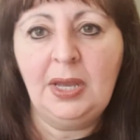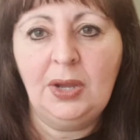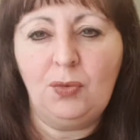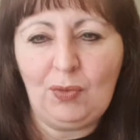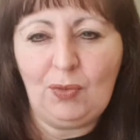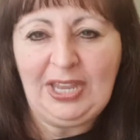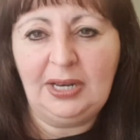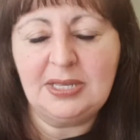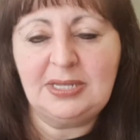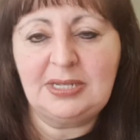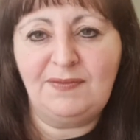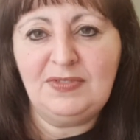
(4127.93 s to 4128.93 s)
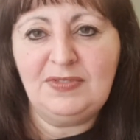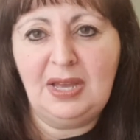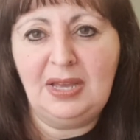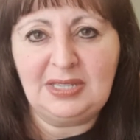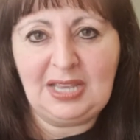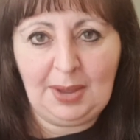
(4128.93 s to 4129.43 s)
regular stuff
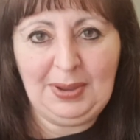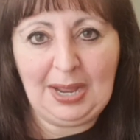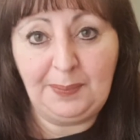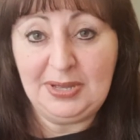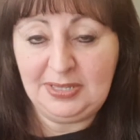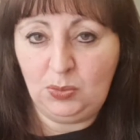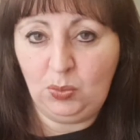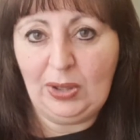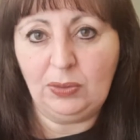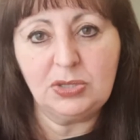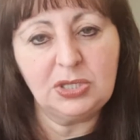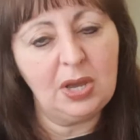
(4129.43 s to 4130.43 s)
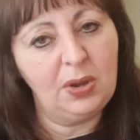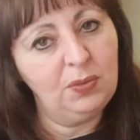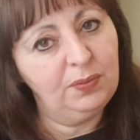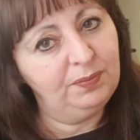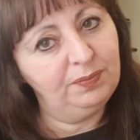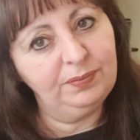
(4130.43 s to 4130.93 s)
is coming up as well. So
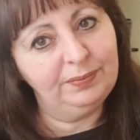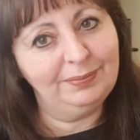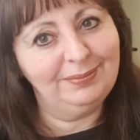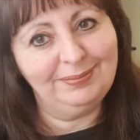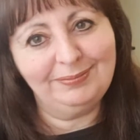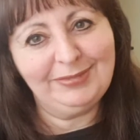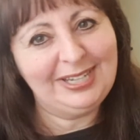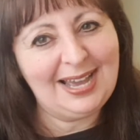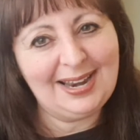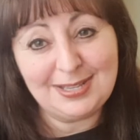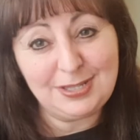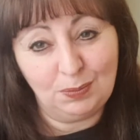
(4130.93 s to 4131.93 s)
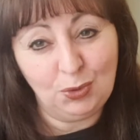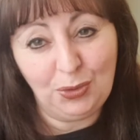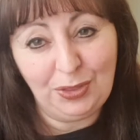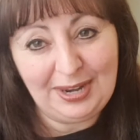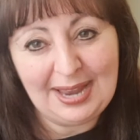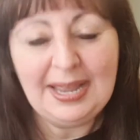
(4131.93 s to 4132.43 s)
we can't ask for more
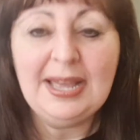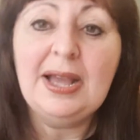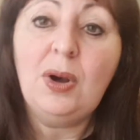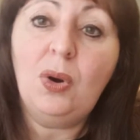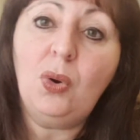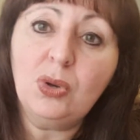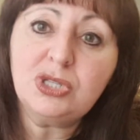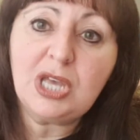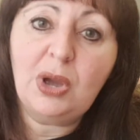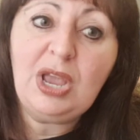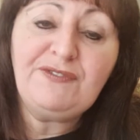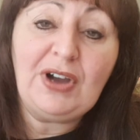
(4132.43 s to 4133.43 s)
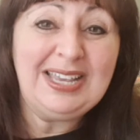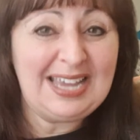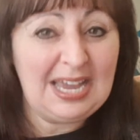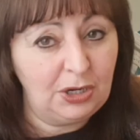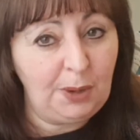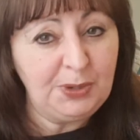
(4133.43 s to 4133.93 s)
than that. Also, if I
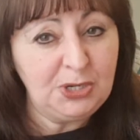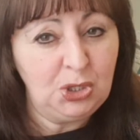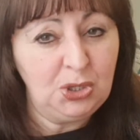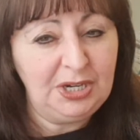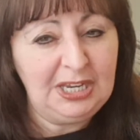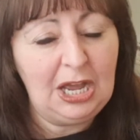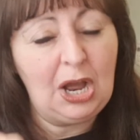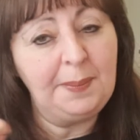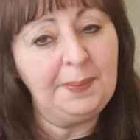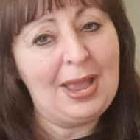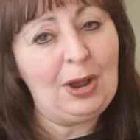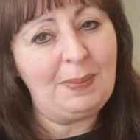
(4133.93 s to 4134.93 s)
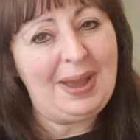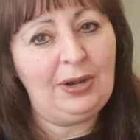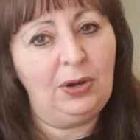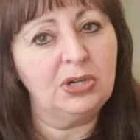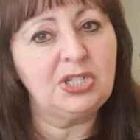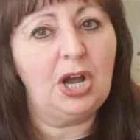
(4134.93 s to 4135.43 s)
get an opportunity, I may or may
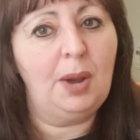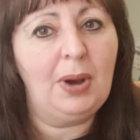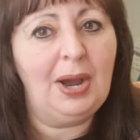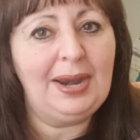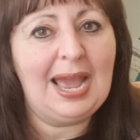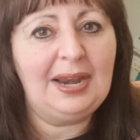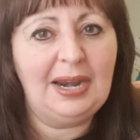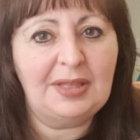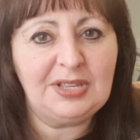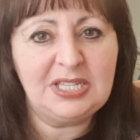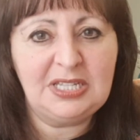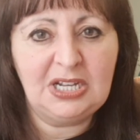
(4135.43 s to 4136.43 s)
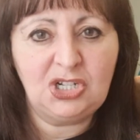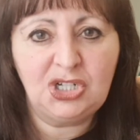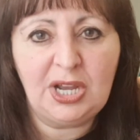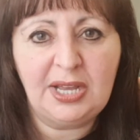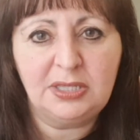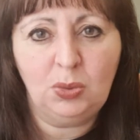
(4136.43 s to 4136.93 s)
not, I might add another
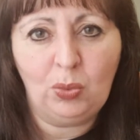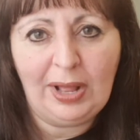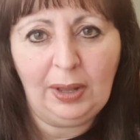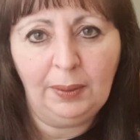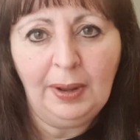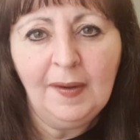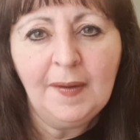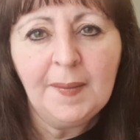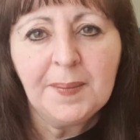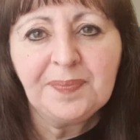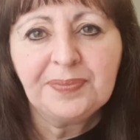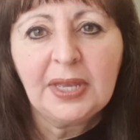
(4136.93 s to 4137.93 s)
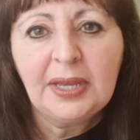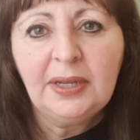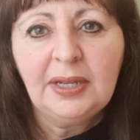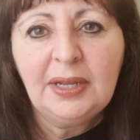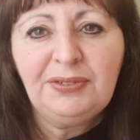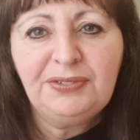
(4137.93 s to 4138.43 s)
stitch as well.
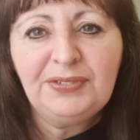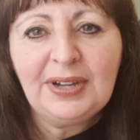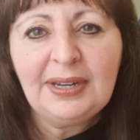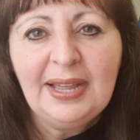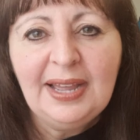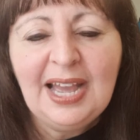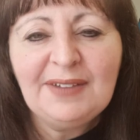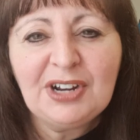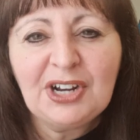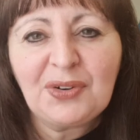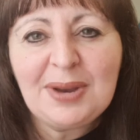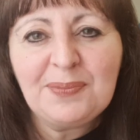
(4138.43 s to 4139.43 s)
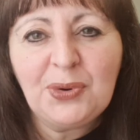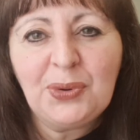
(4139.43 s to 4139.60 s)
Have fun. Have a great